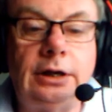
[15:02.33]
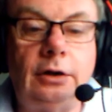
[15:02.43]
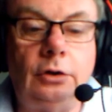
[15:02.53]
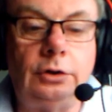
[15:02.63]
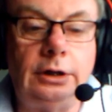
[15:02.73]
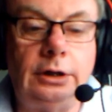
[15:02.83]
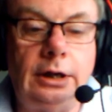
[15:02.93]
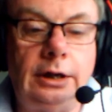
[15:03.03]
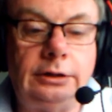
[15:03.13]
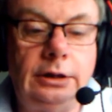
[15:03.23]
start looking
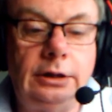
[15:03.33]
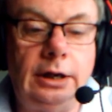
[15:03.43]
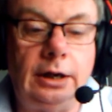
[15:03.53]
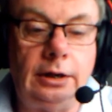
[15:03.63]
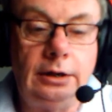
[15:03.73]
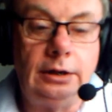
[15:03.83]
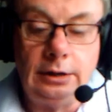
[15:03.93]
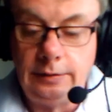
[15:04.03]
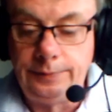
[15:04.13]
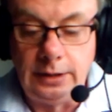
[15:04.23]
at
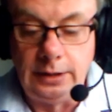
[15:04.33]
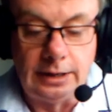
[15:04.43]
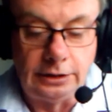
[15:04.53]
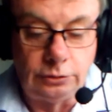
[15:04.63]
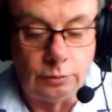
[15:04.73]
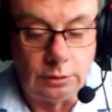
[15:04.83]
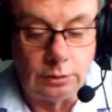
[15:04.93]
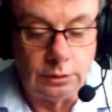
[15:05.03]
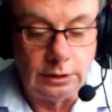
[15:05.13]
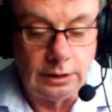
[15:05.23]
the
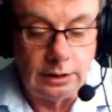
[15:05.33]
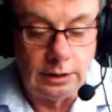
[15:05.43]
actual